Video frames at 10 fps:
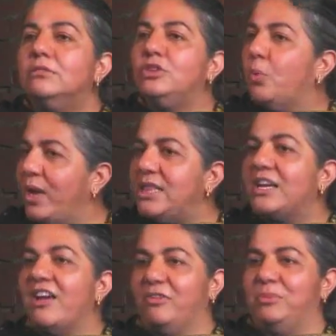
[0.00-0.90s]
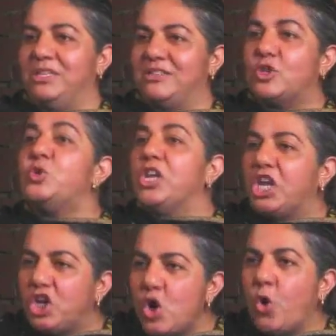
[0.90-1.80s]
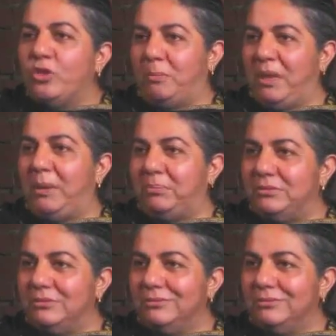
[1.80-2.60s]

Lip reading: The way the governments could ignore the people